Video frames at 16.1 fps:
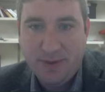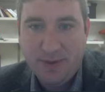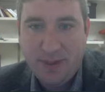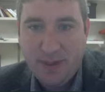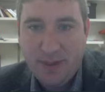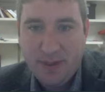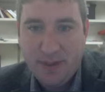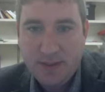
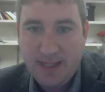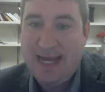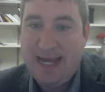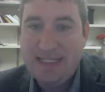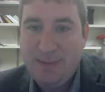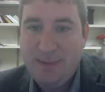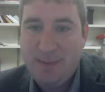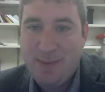So that
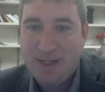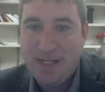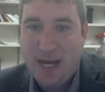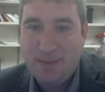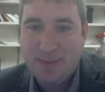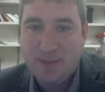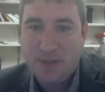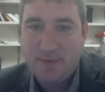has to be my
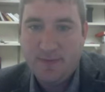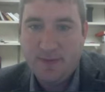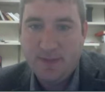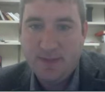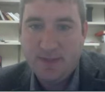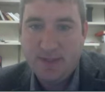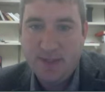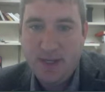top
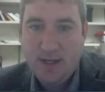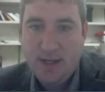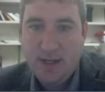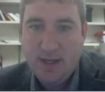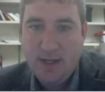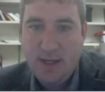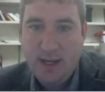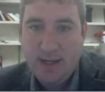surface.
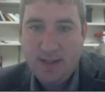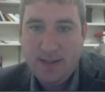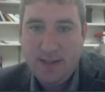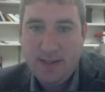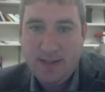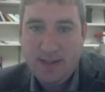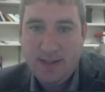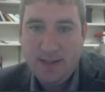And
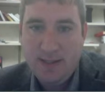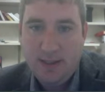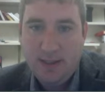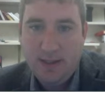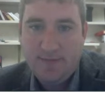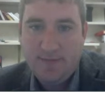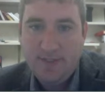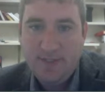then
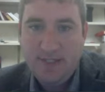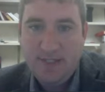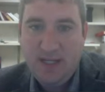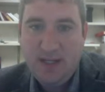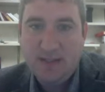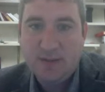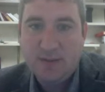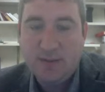if z
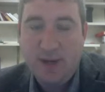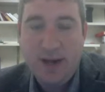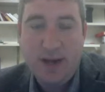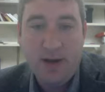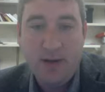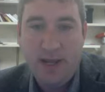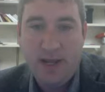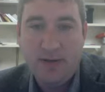is
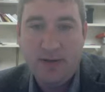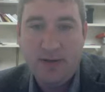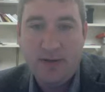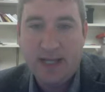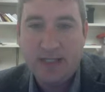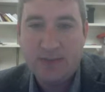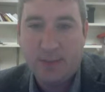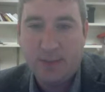greater than
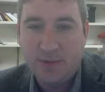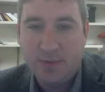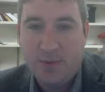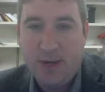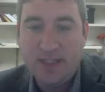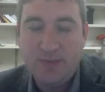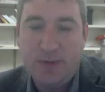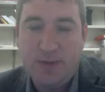x squared plus
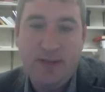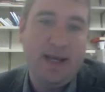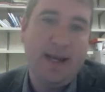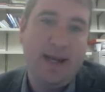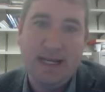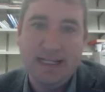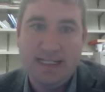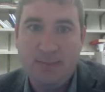y squared, that
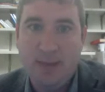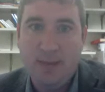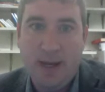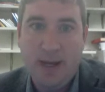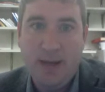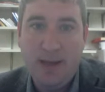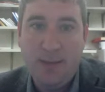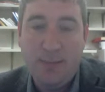has to be
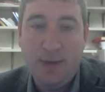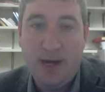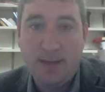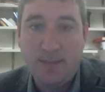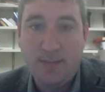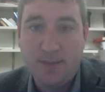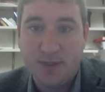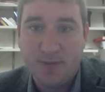my
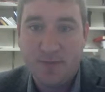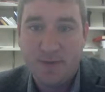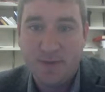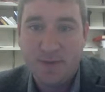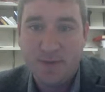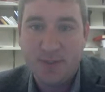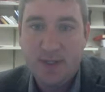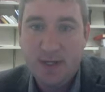bottom
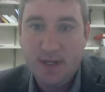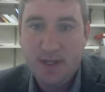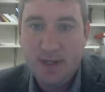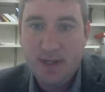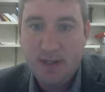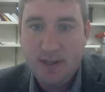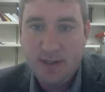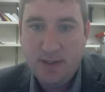surface.
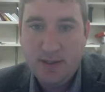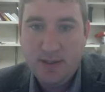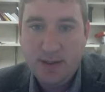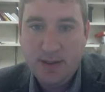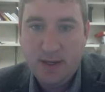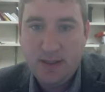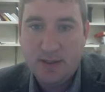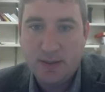All
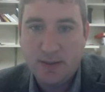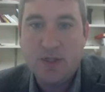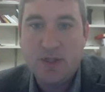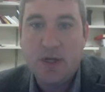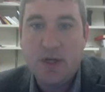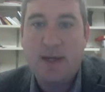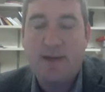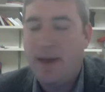right, so
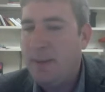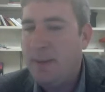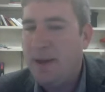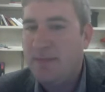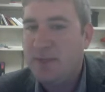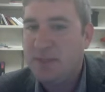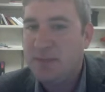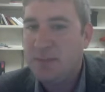sorry, I may
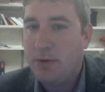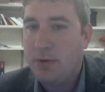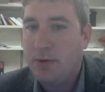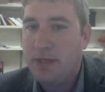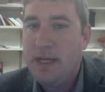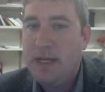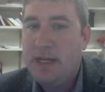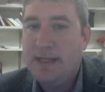have misspoken.
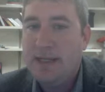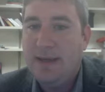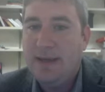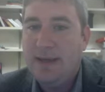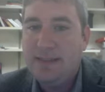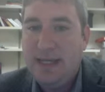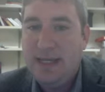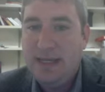
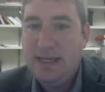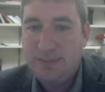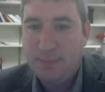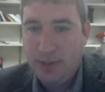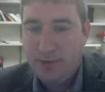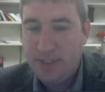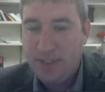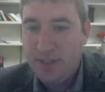Z is
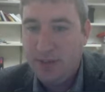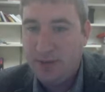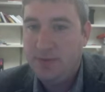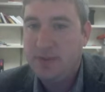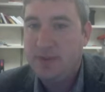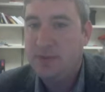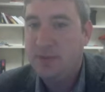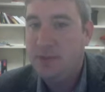below 2,
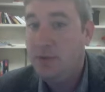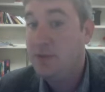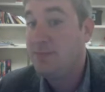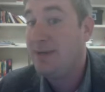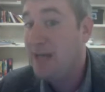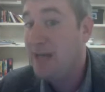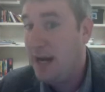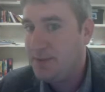so 2 is
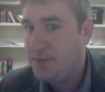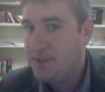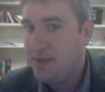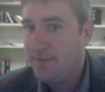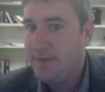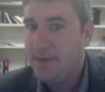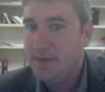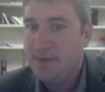my top
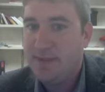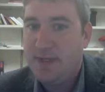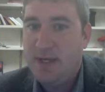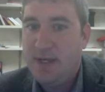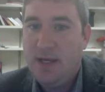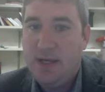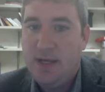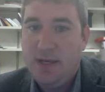surface.
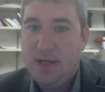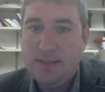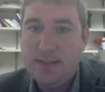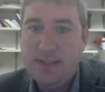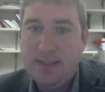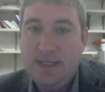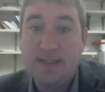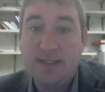
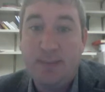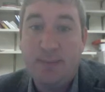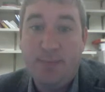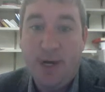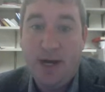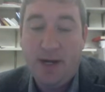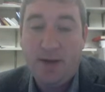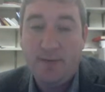Z is
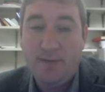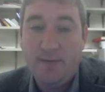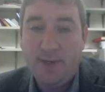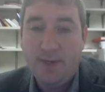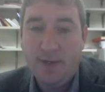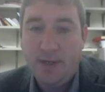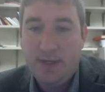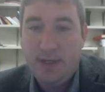above
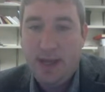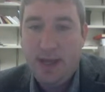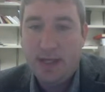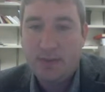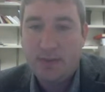x squared